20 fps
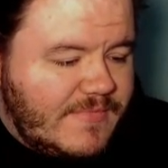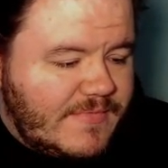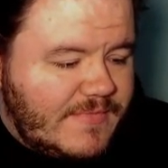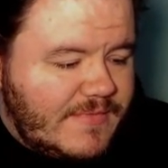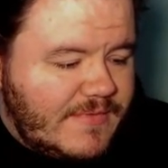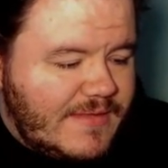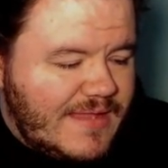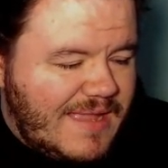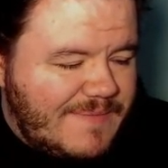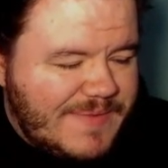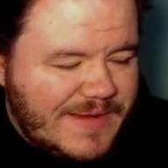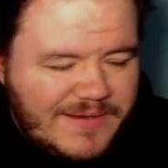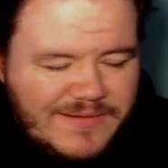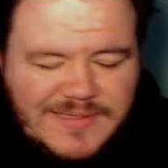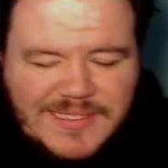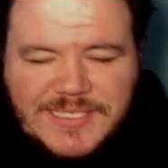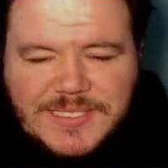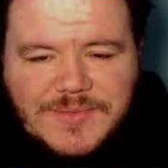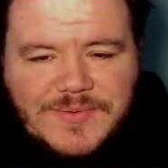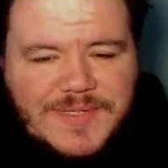
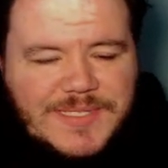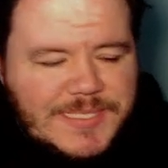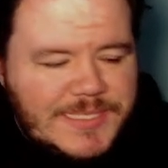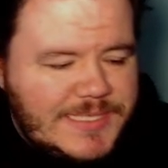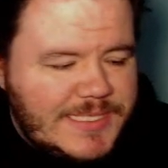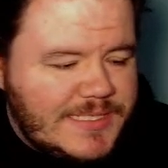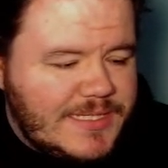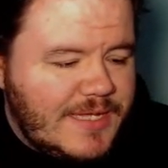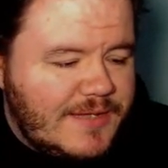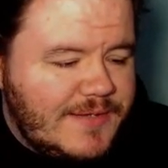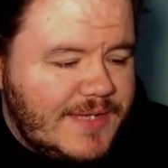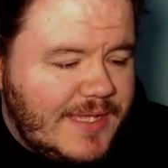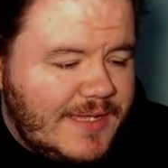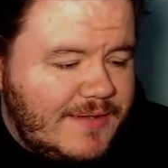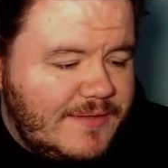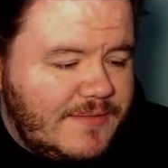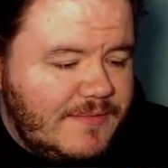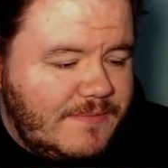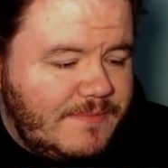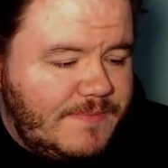Apparently Twitch did go
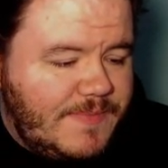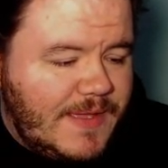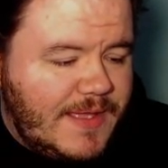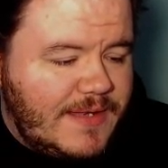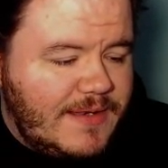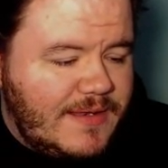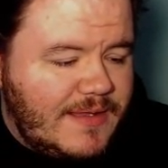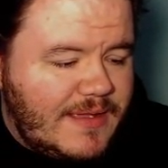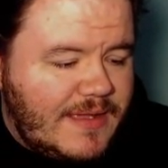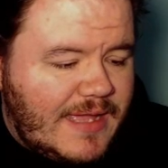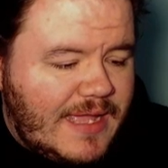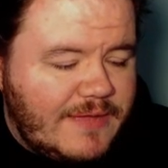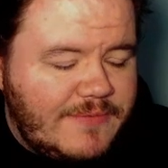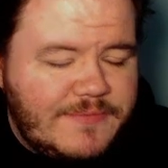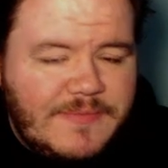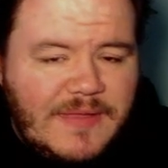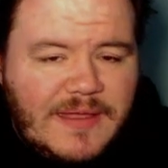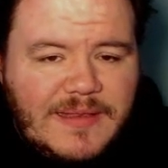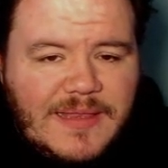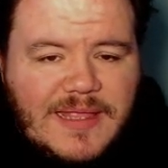down, but a
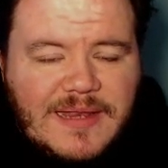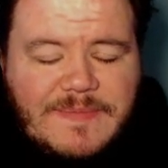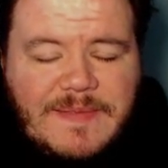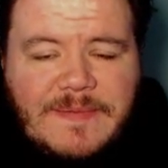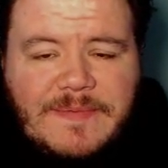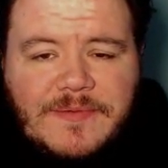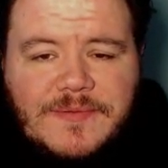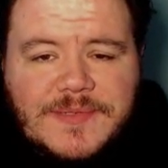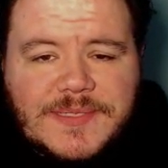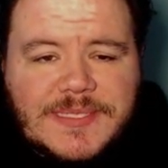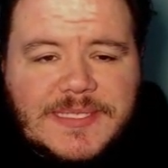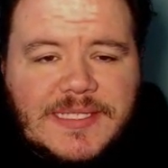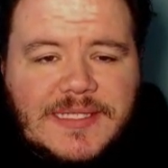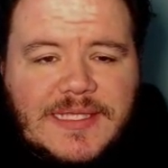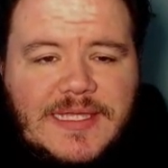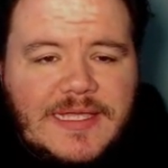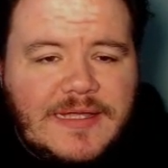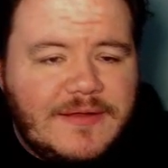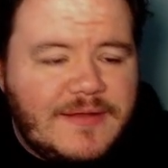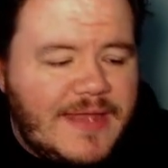lot of people were still
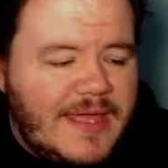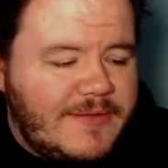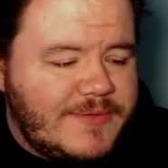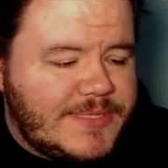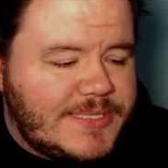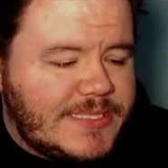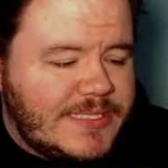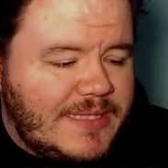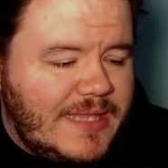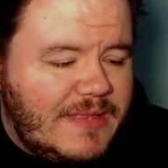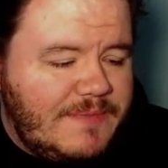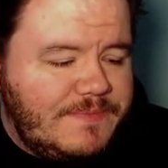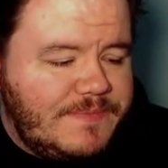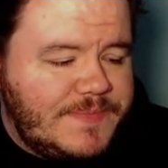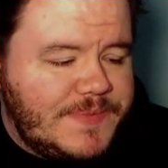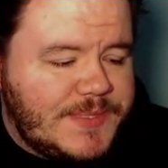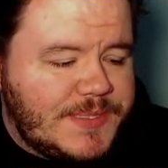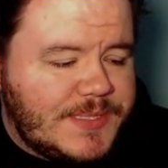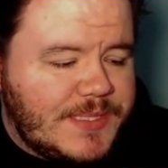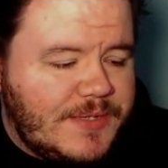here and I was still up,
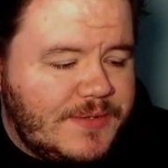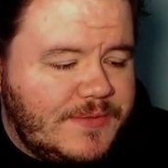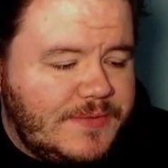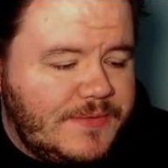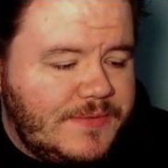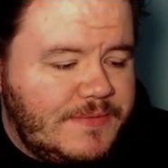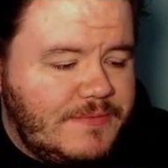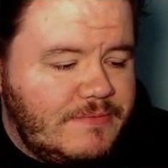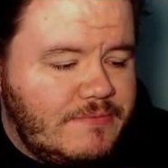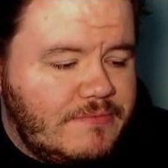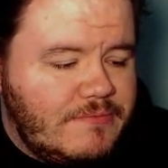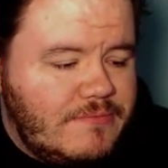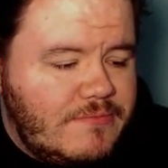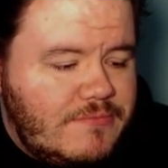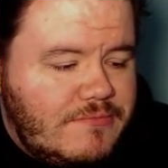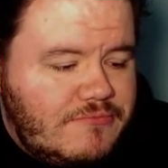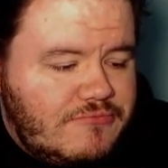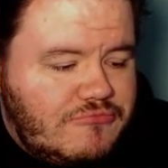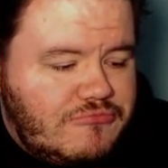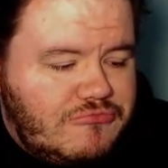so
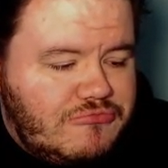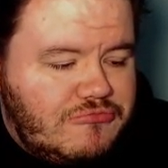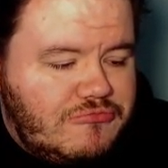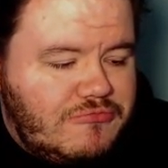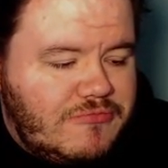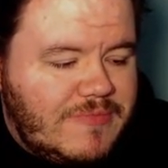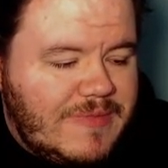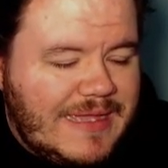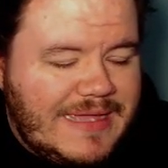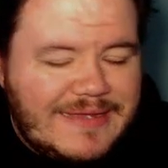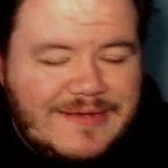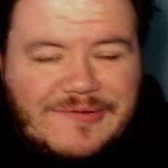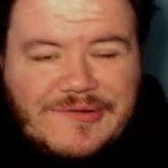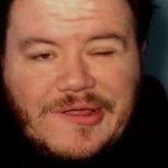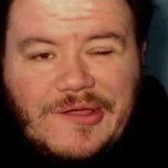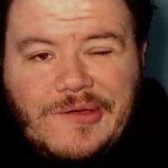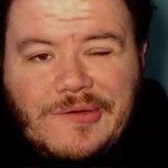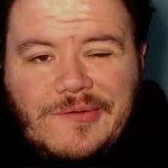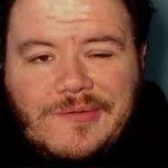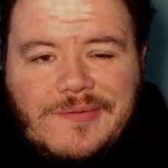I don't
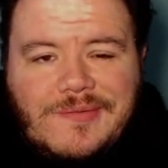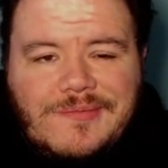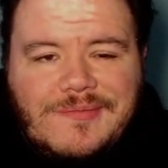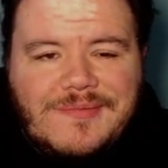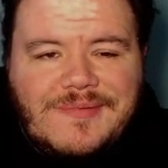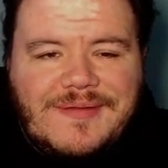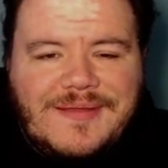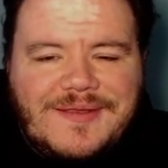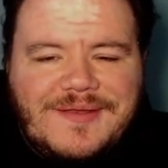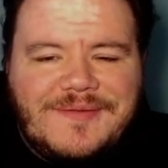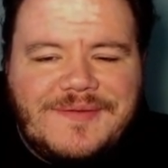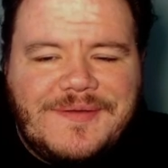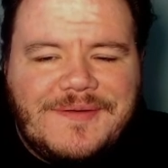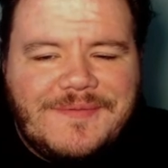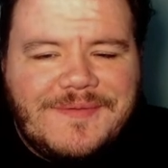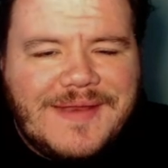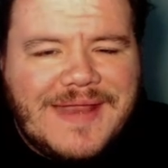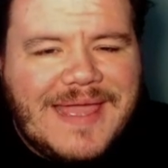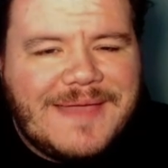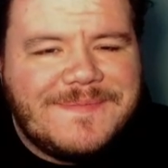know. I don't know
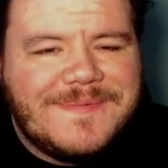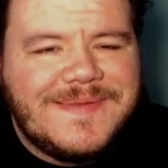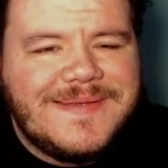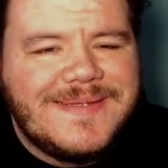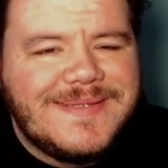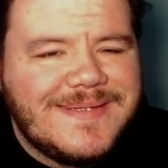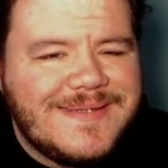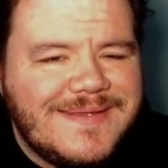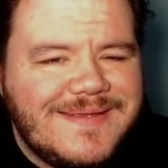what happened.